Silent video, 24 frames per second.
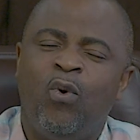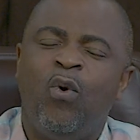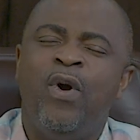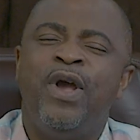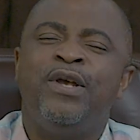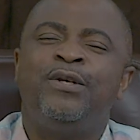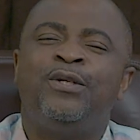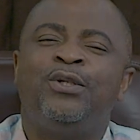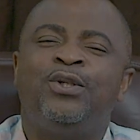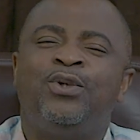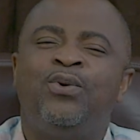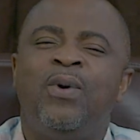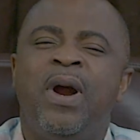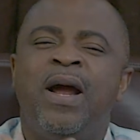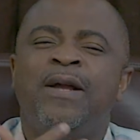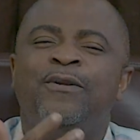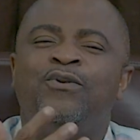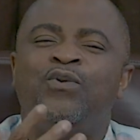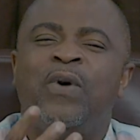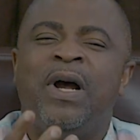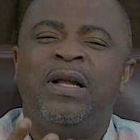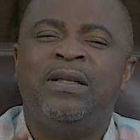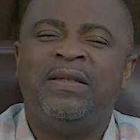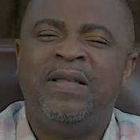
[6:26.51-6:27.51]
who is
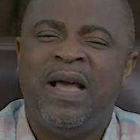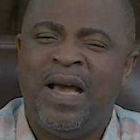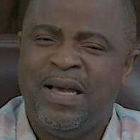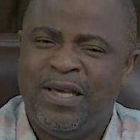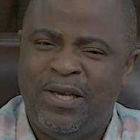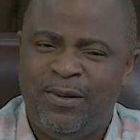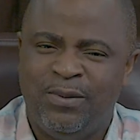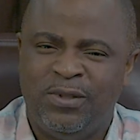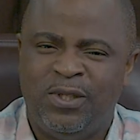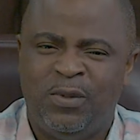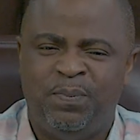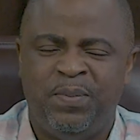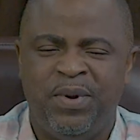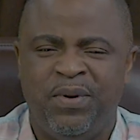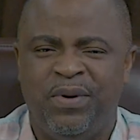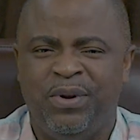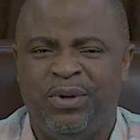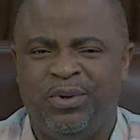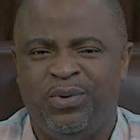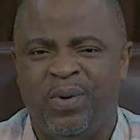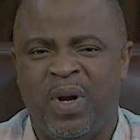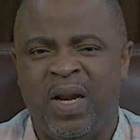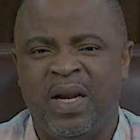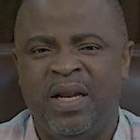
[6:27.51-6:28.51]
trying to attack you
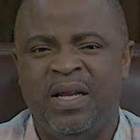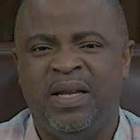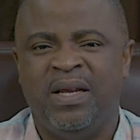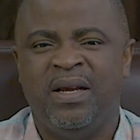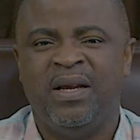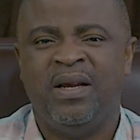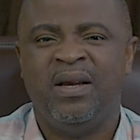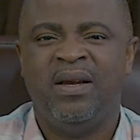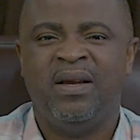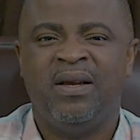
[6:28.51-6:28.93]
spiritually.